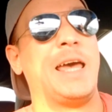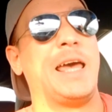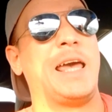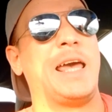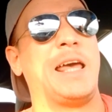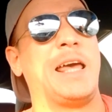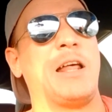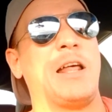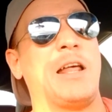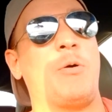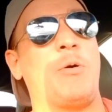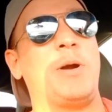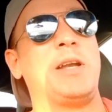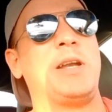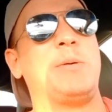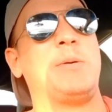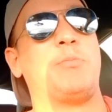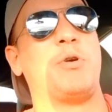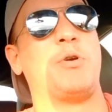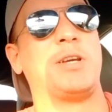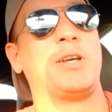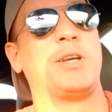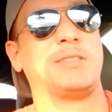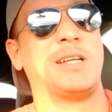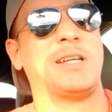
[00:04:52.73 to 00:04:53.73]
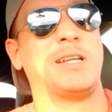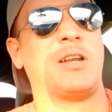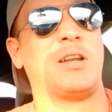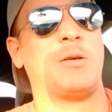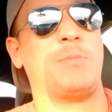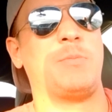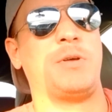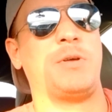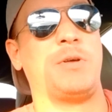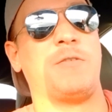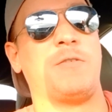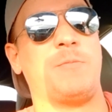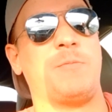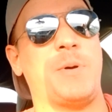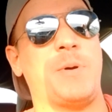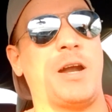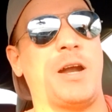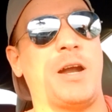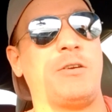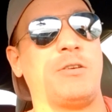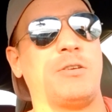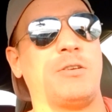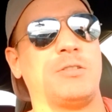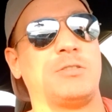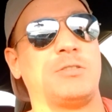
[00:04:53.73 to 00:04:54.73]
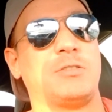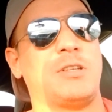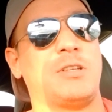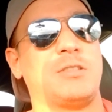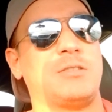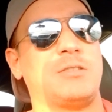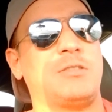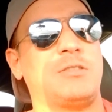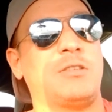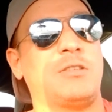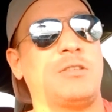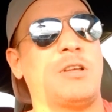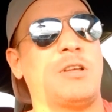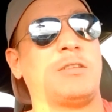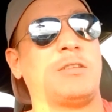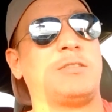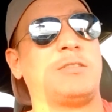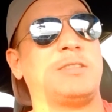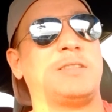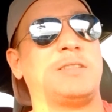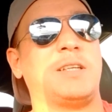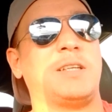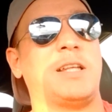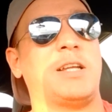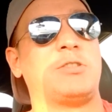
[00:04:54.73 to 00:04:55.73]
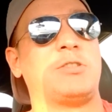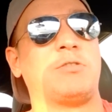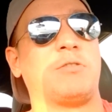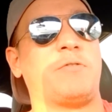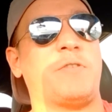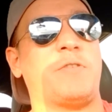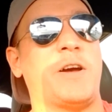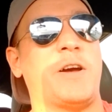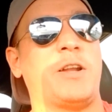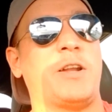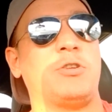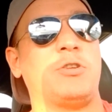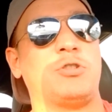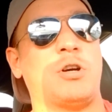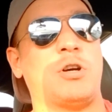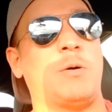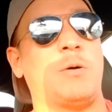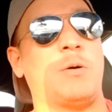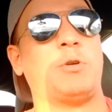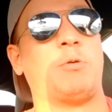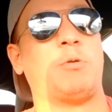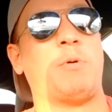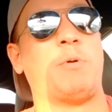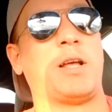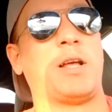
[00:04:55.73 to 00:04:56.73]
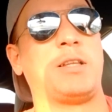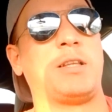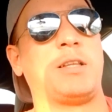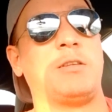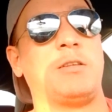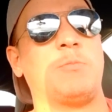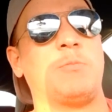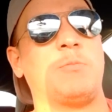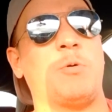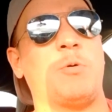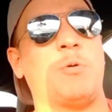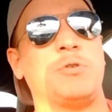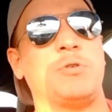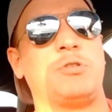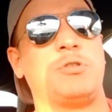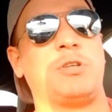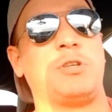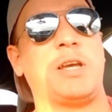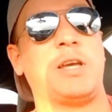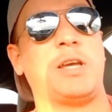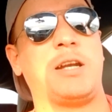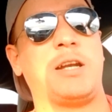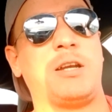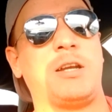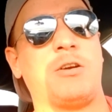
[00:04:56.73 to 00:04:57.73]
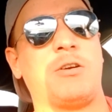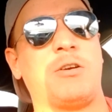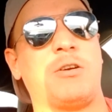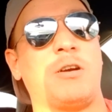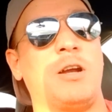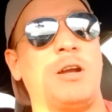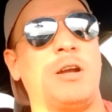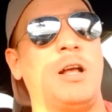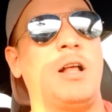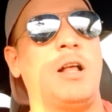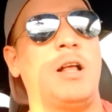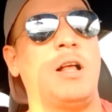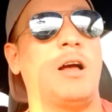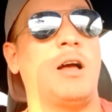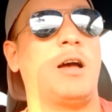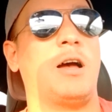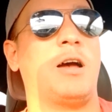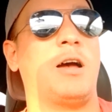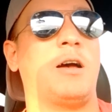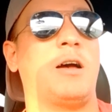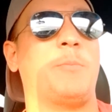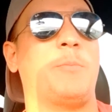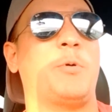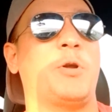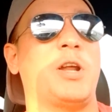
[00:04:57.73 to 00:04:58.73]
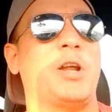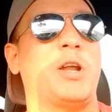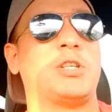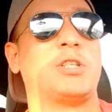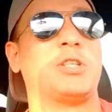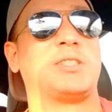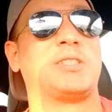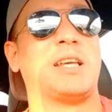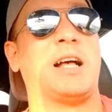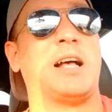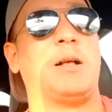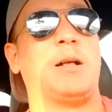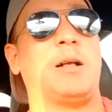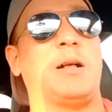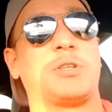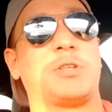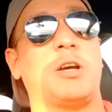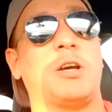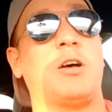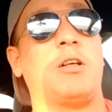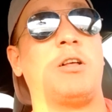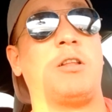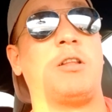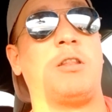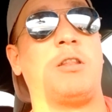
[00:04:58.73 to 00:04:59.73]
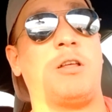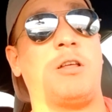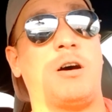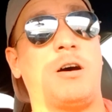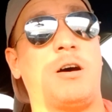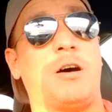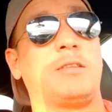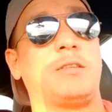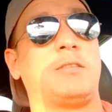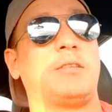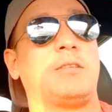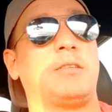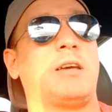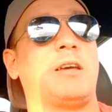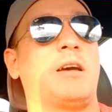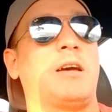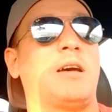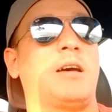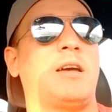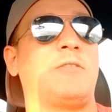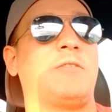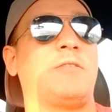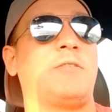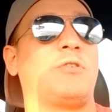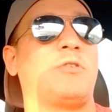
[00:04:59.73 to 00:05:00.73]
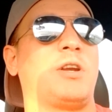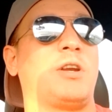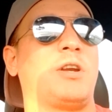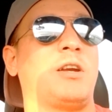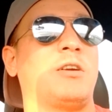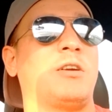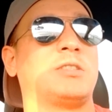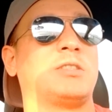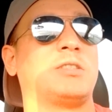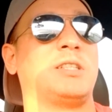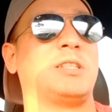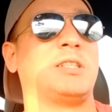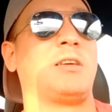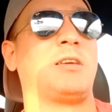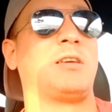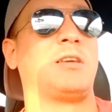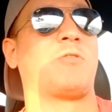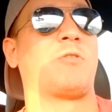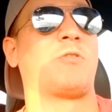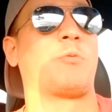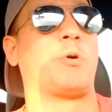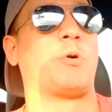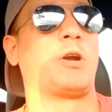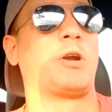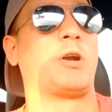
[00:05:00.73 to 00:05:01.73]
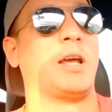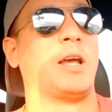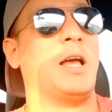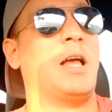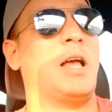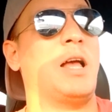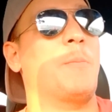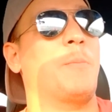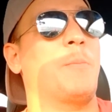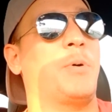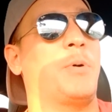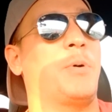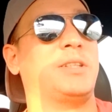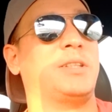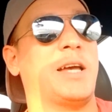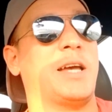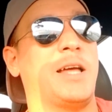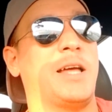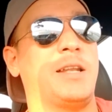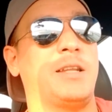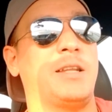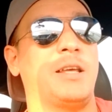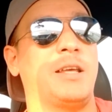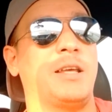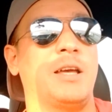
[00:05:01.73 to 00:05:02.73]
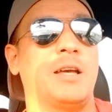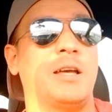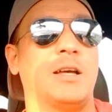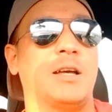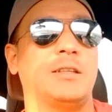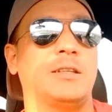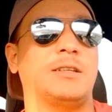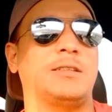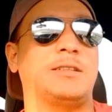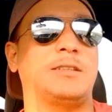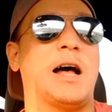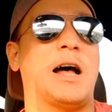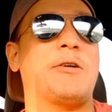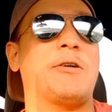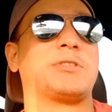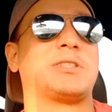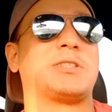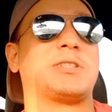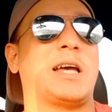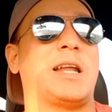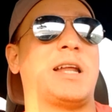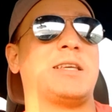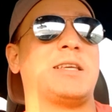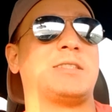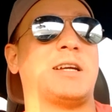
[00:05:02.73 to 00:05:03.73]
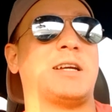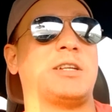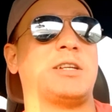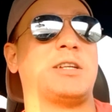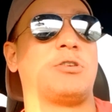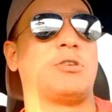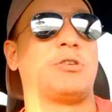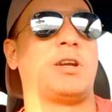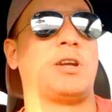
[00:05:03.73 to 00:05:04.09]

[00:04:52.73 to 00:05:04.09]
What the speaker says: It already brings down a bit of barriers. That's not to say that you'll find a job directly the moment you get here. but it just helps a lot if you're here seeking for work. But then the downside is that you're